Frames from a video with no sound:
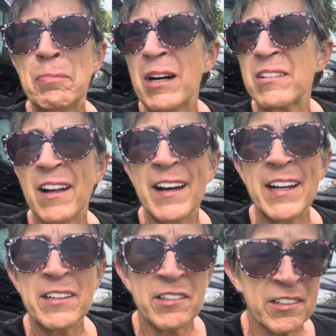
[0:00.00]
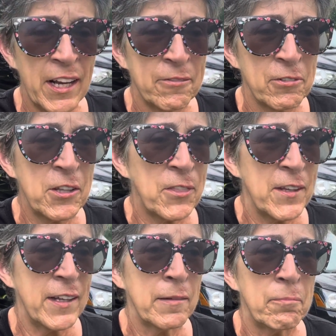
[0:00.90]
bug lights,
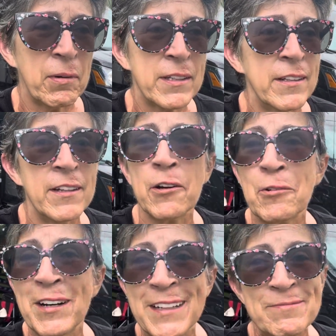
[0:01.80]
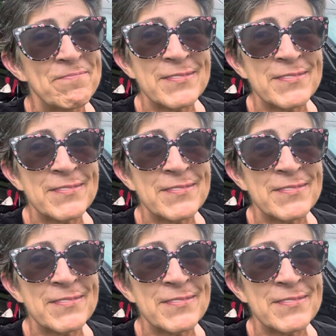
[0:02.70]
everything, but you know what?